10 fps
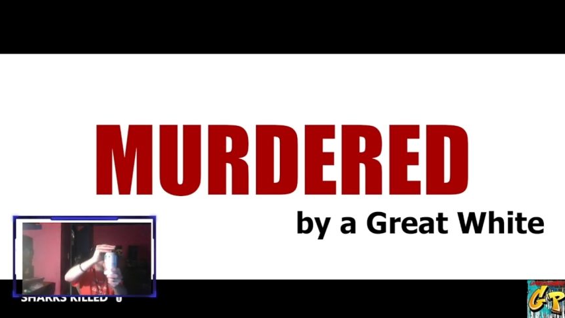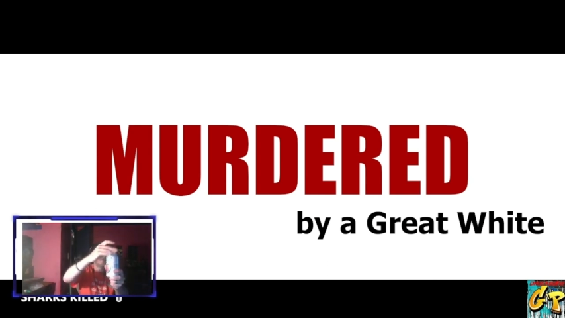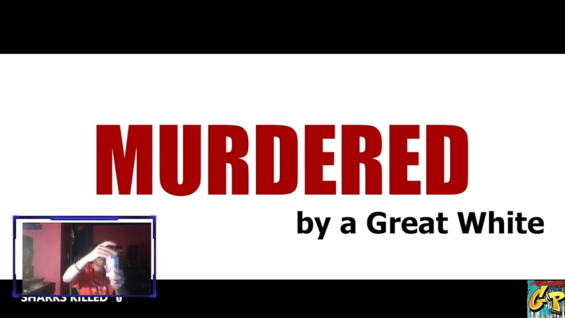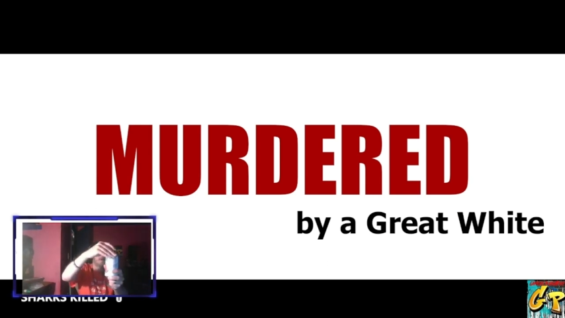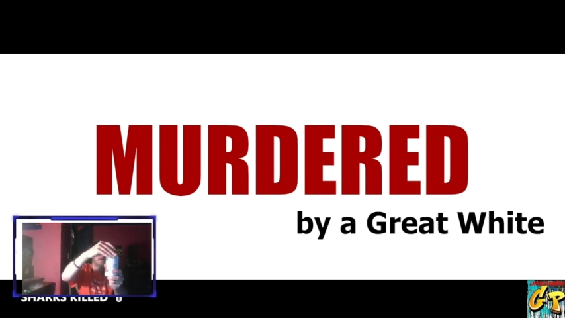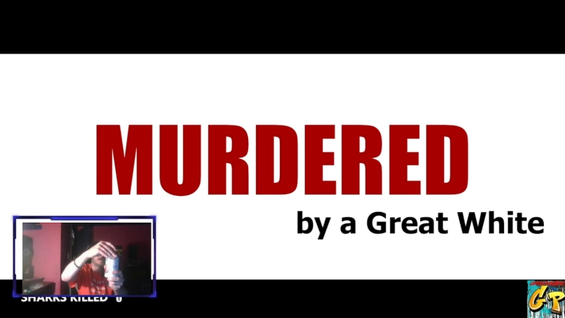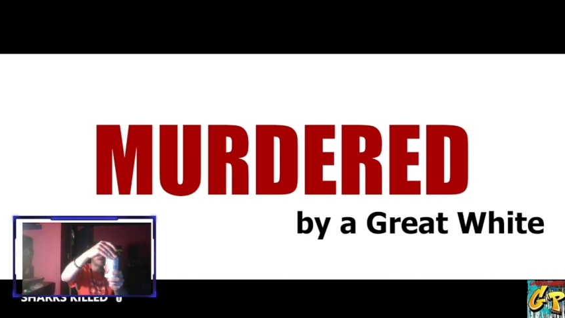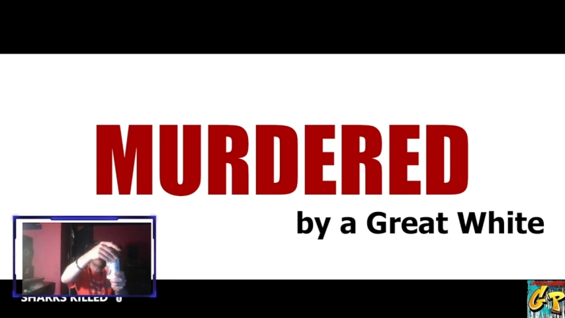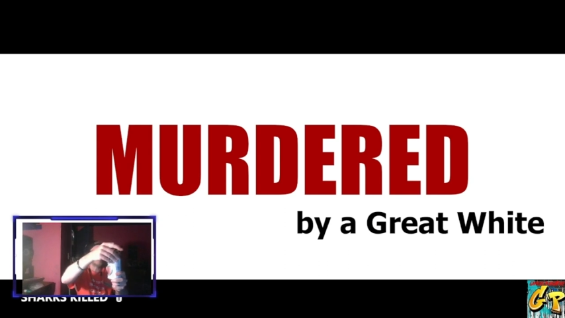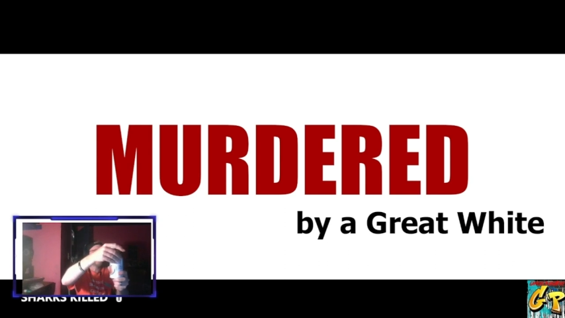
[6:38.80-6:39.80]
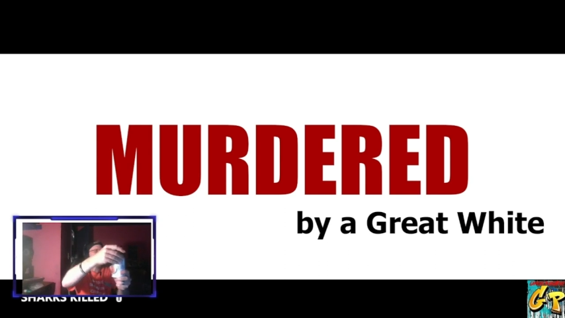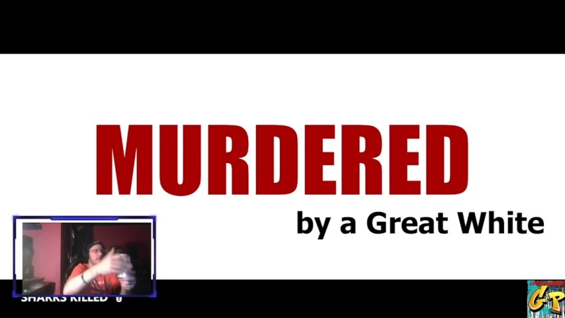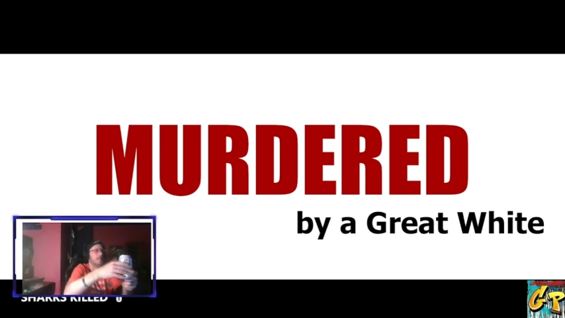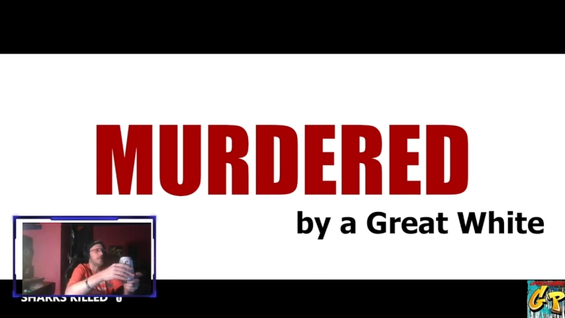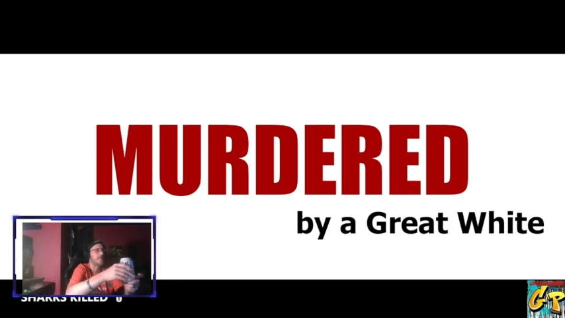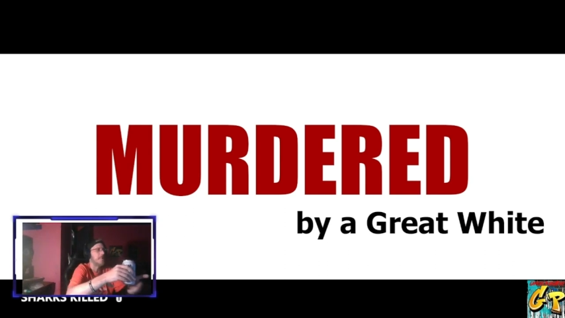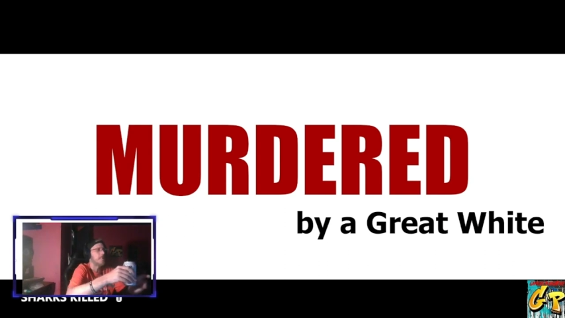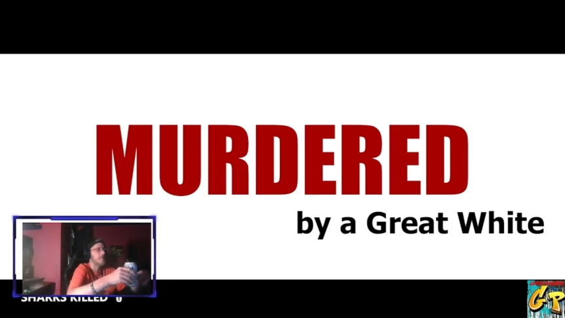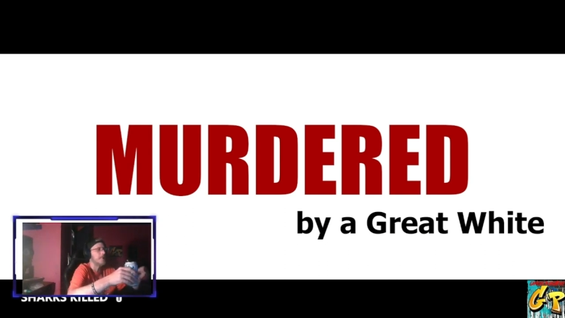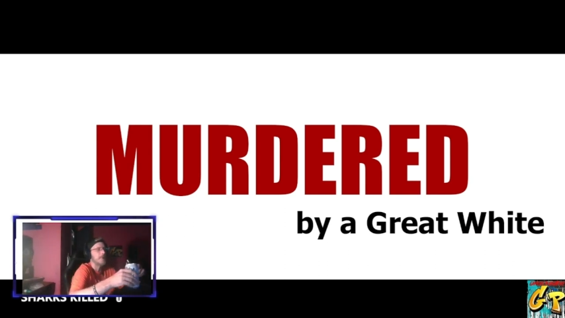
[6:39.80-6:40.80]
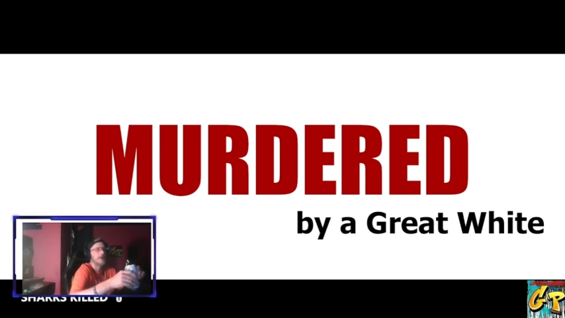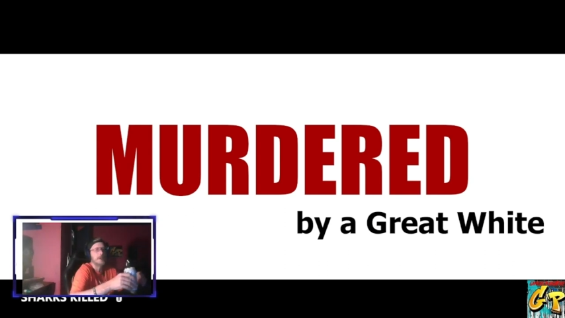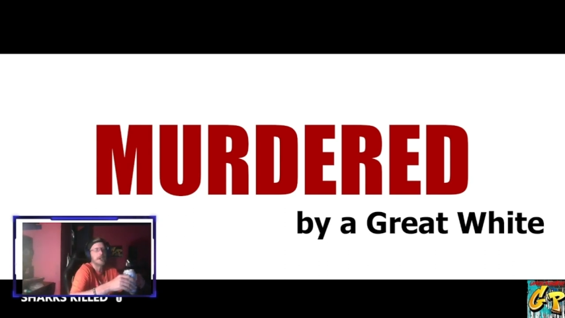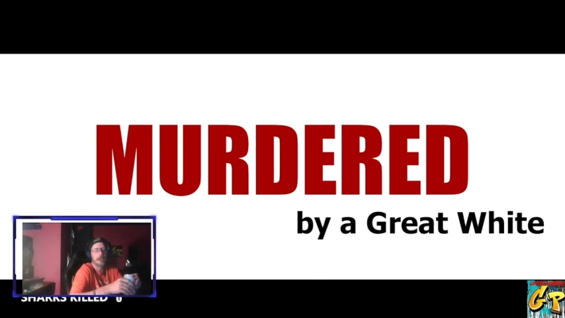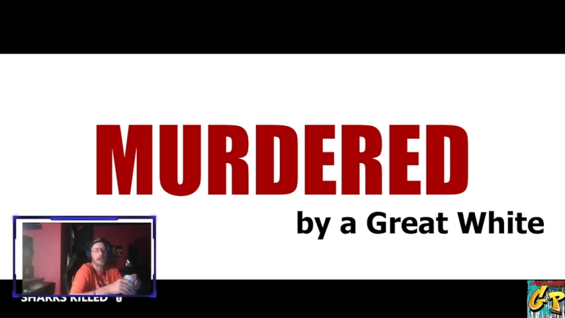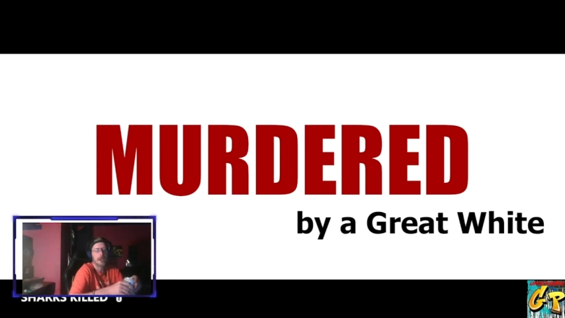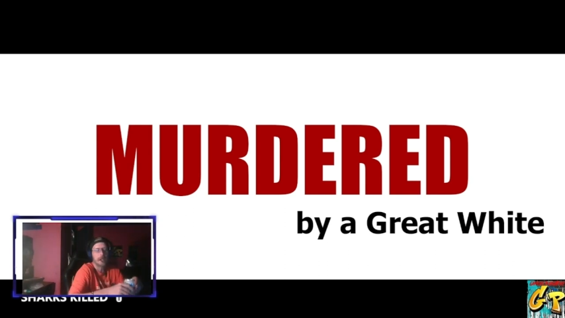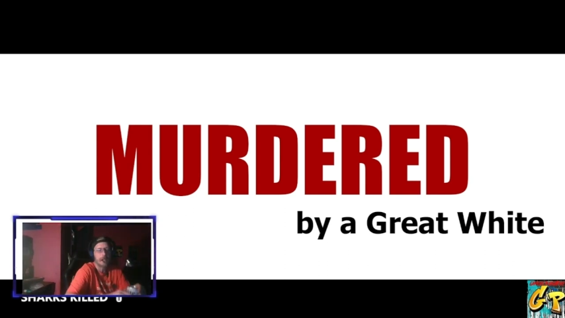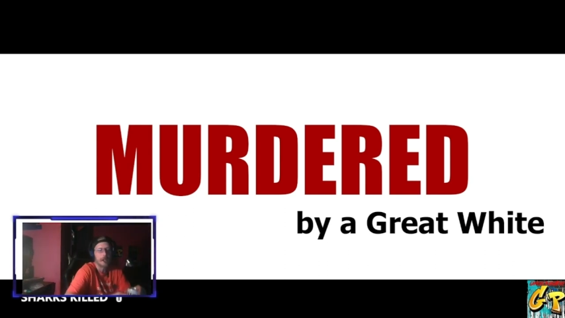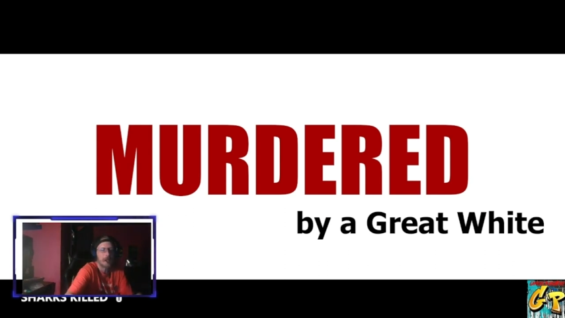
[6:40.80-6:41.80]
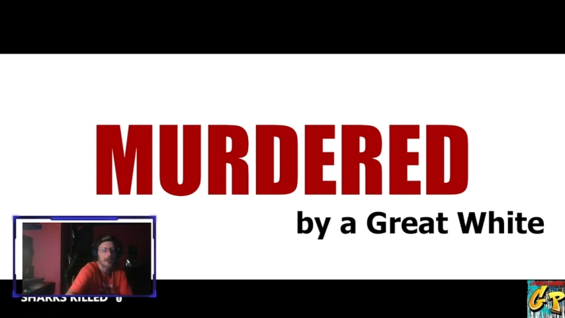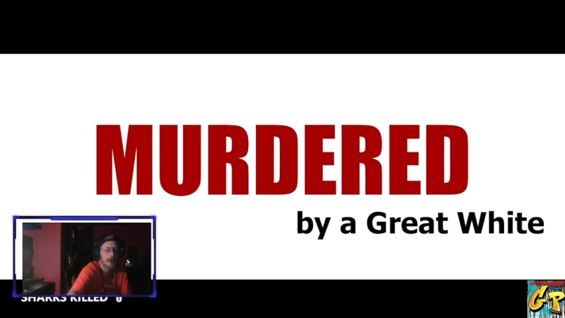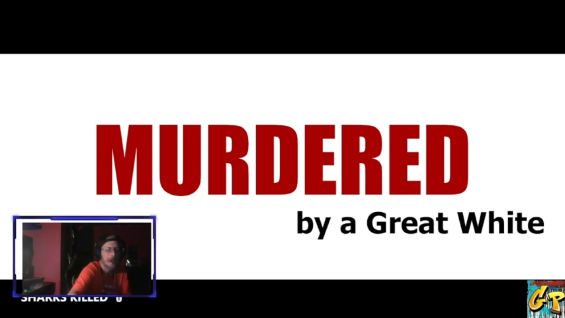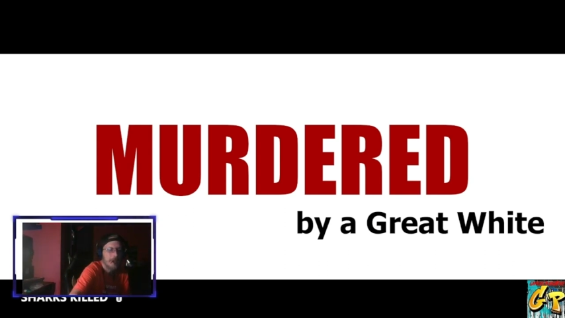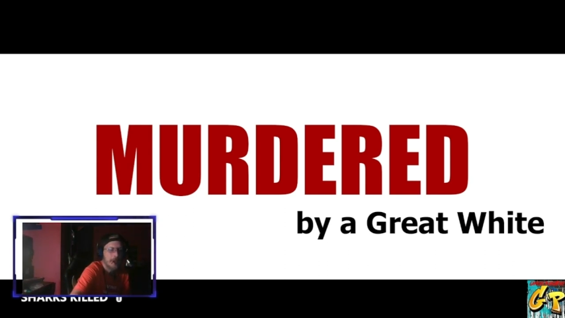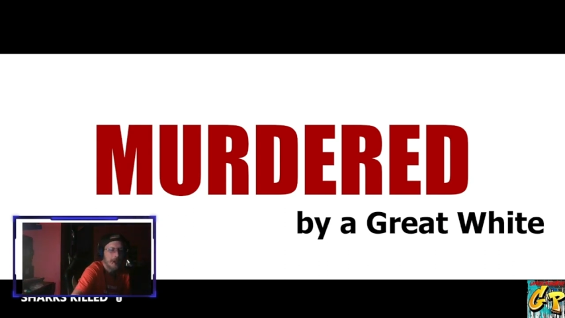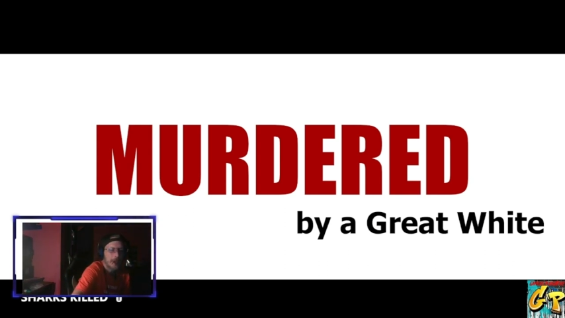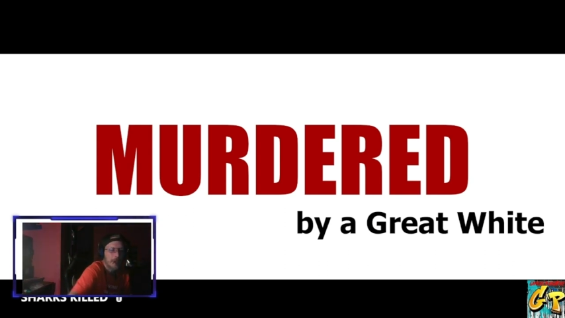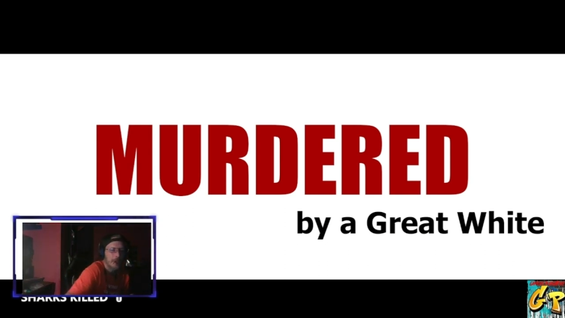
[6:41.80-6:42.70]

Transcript: (no speaker visible)